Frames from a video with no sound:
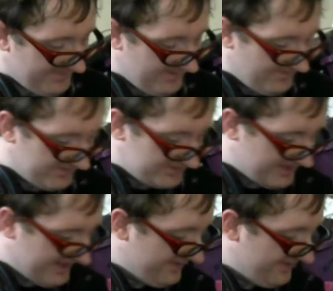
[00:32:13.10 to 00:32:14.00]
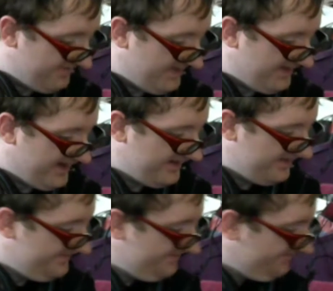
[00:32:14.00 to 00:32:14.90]
we'll try those a bit later
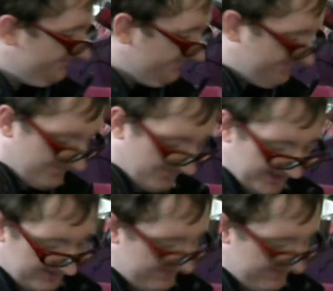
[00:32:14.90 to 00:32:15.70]
when we get to